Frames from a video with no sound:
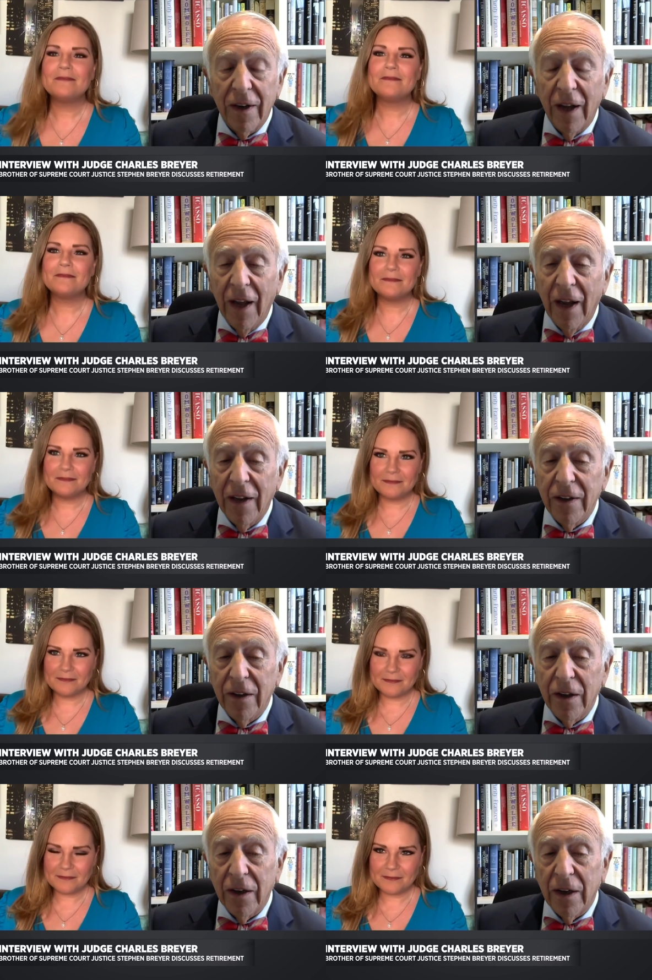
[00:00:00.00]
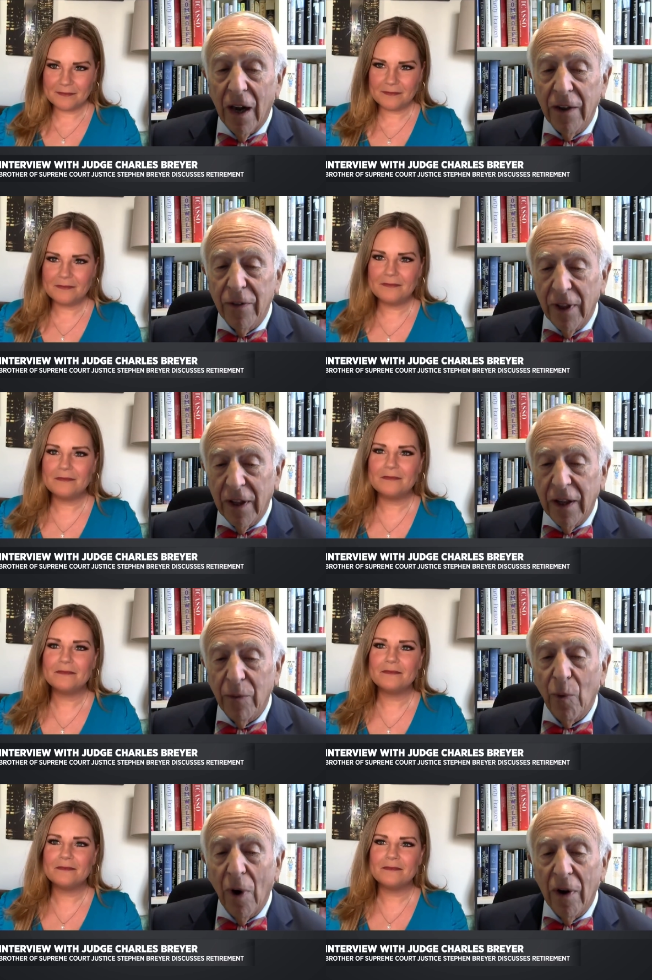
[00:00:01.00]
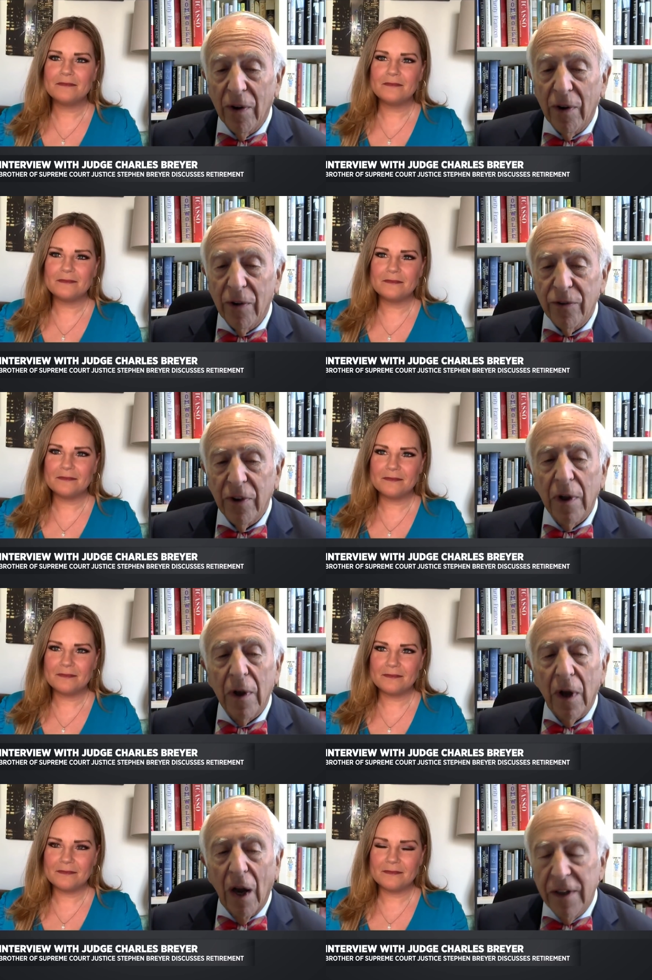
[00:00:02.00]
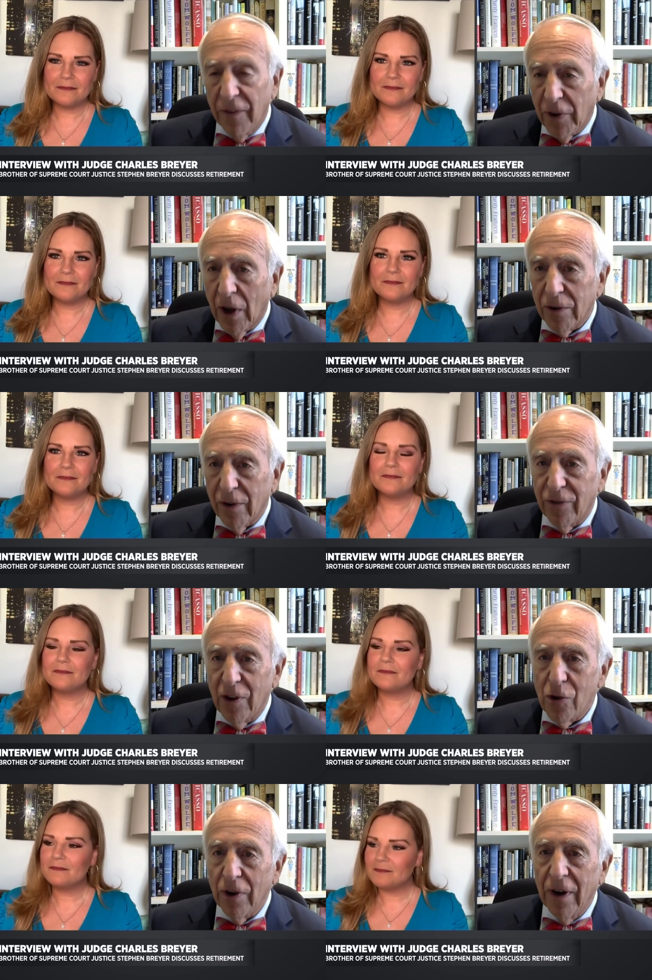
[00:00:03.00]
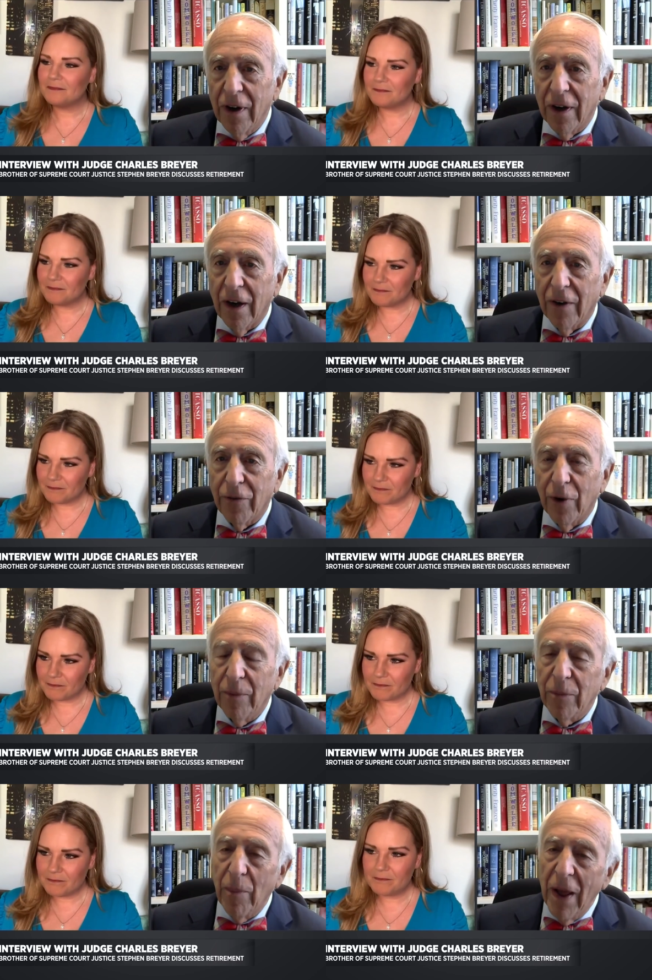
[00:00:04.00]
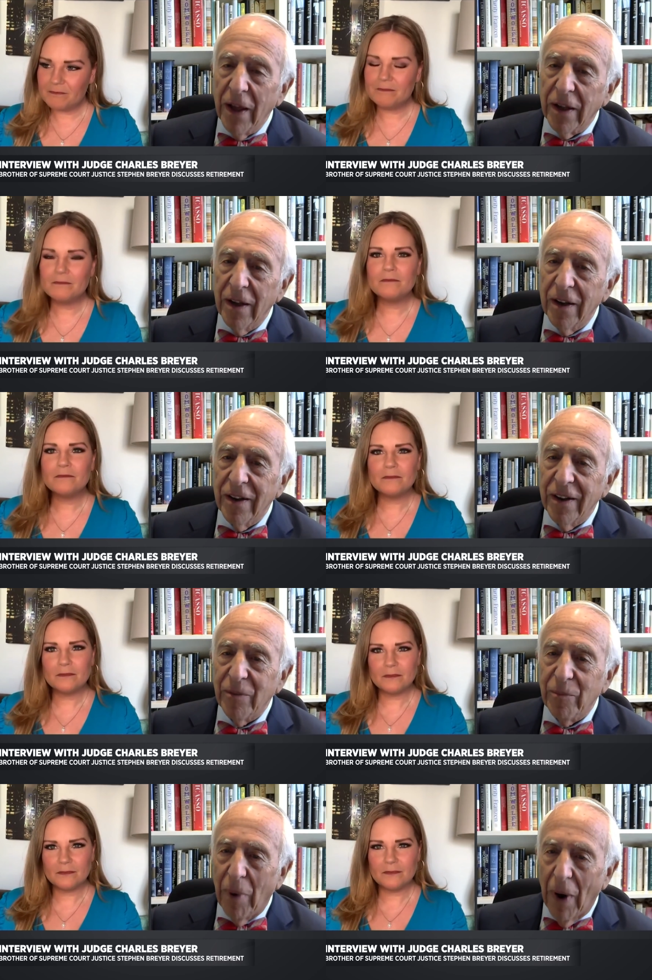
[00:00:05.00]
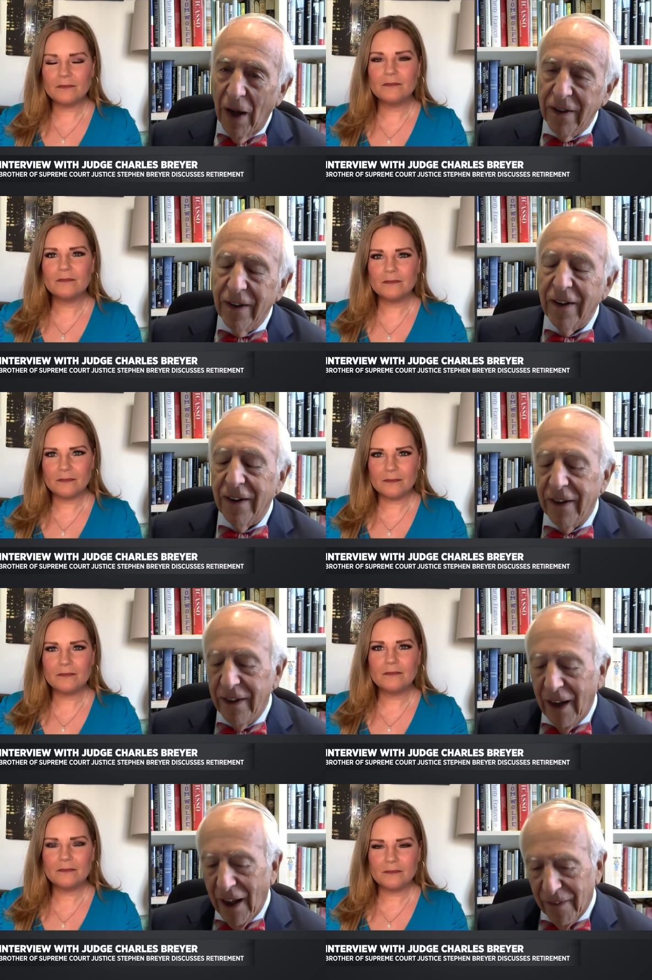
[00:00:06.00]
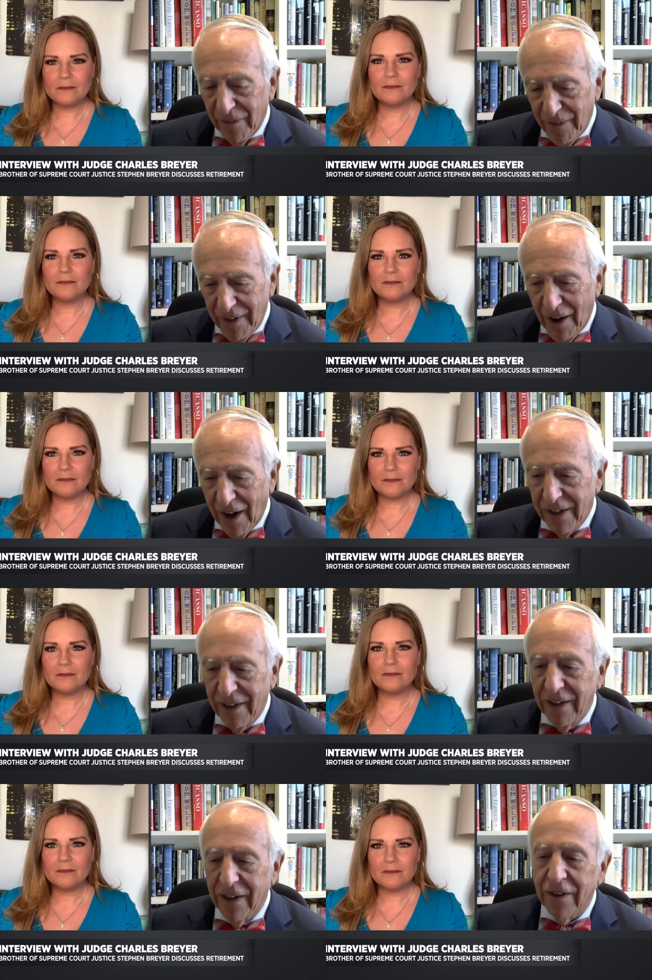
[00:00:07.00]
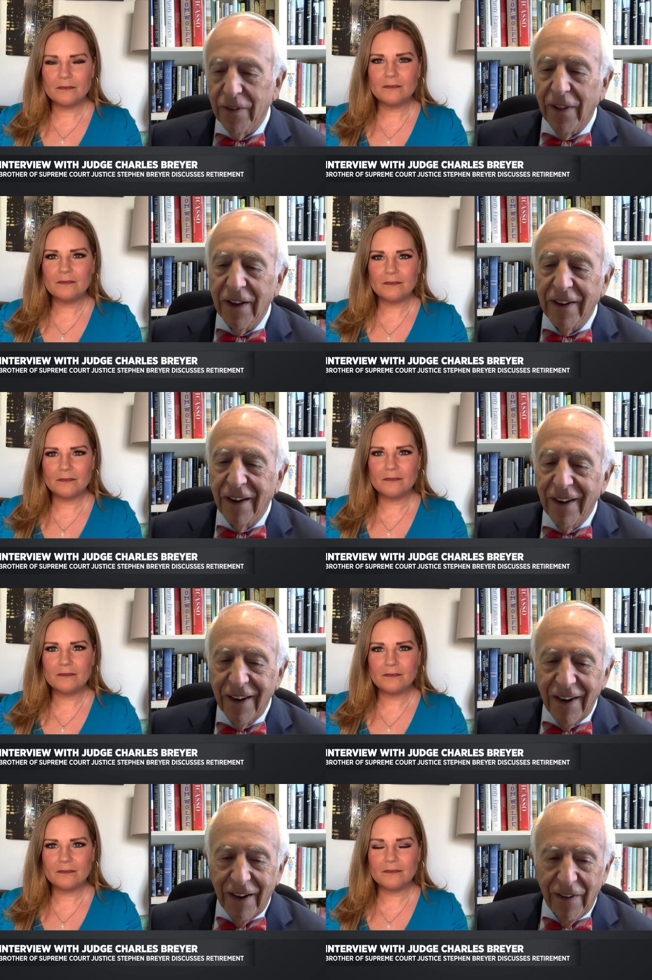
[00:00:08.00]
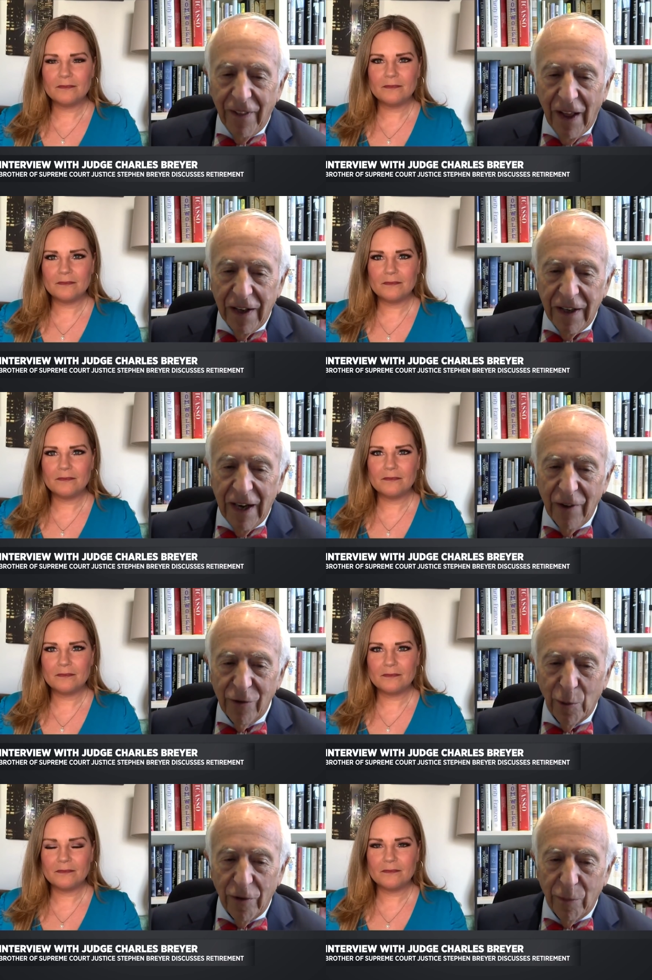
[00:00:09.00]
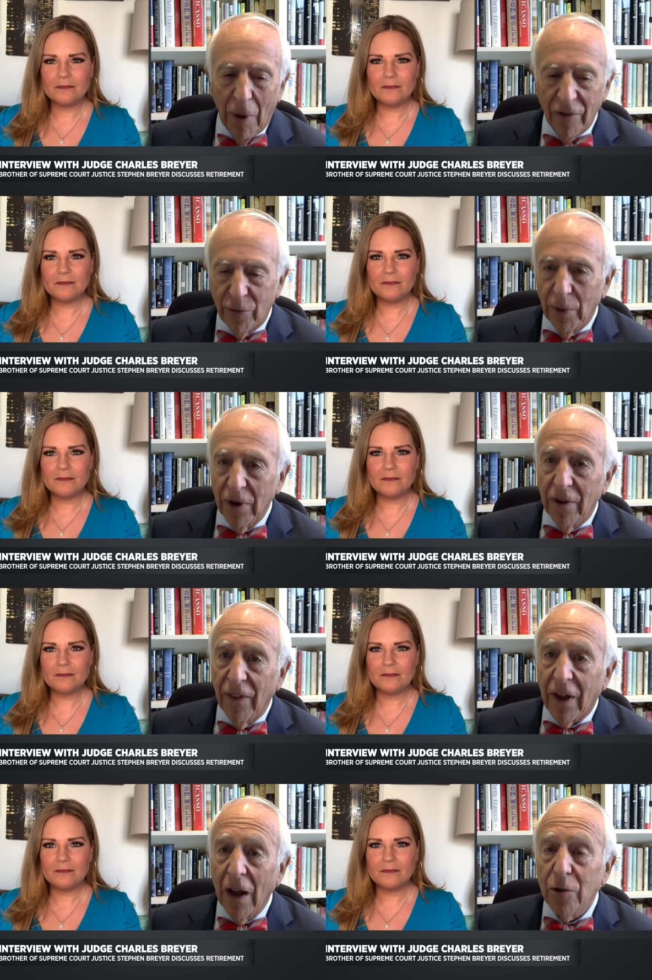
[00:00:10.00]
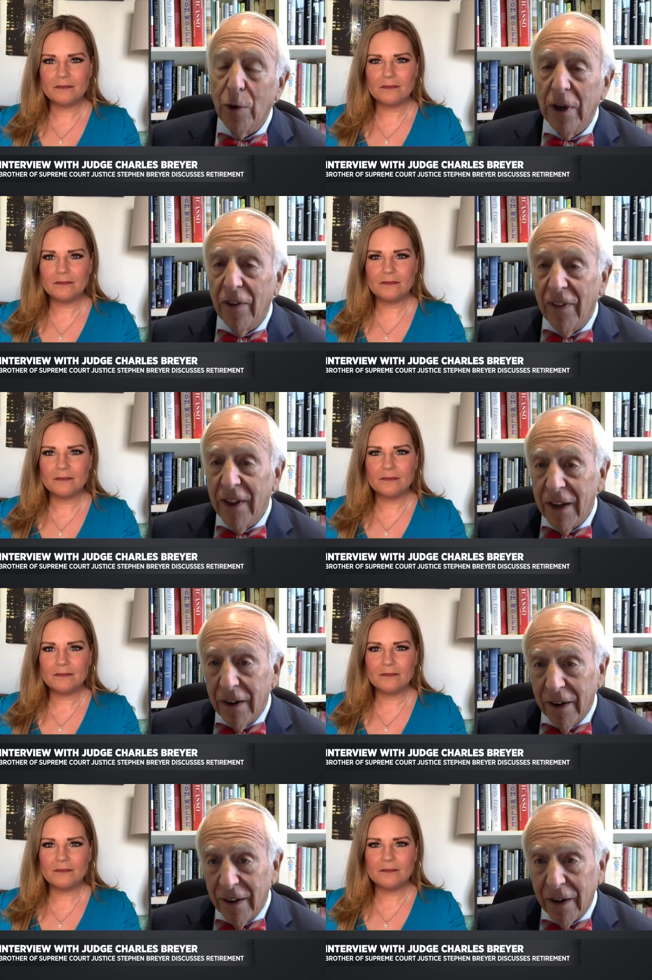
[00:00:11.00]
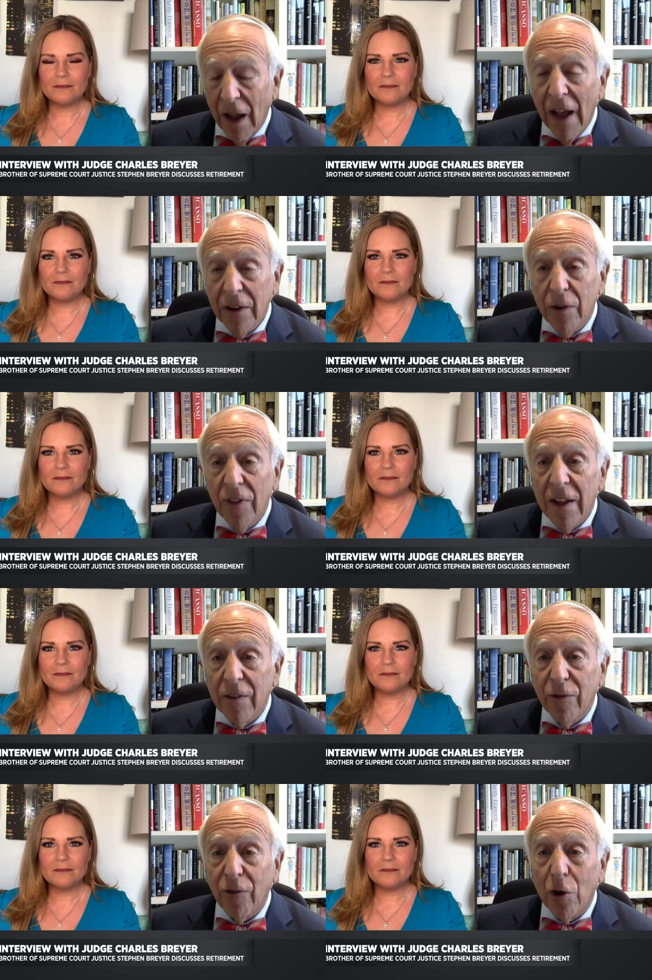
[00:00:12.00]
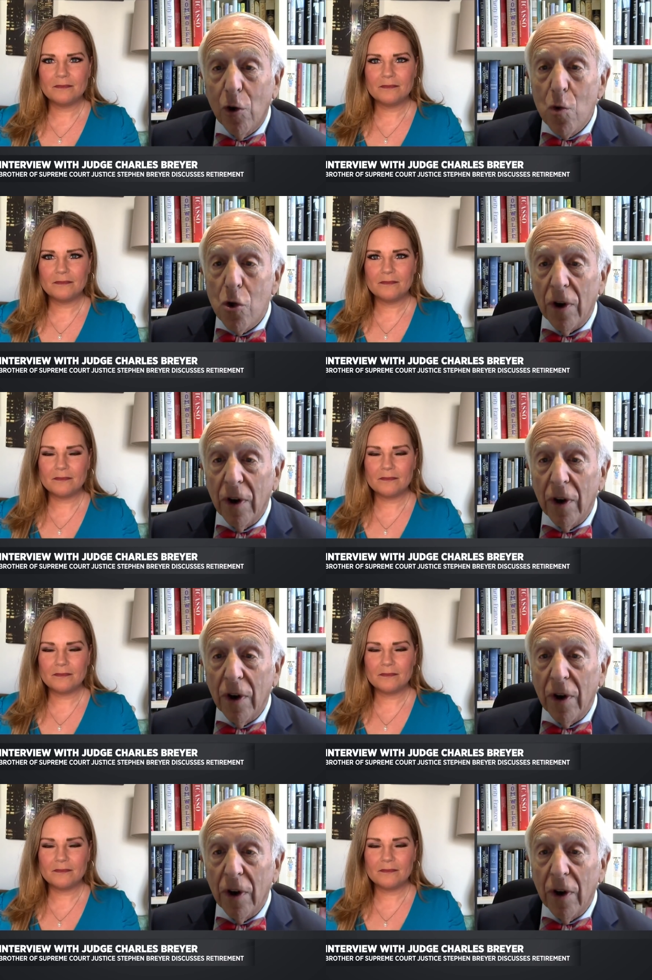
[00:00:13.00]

Speaker 1: and uh, I think it was a difficult decision uh, for him to make, but he had the idea that that he has a responsibility to the country, to the and to the institution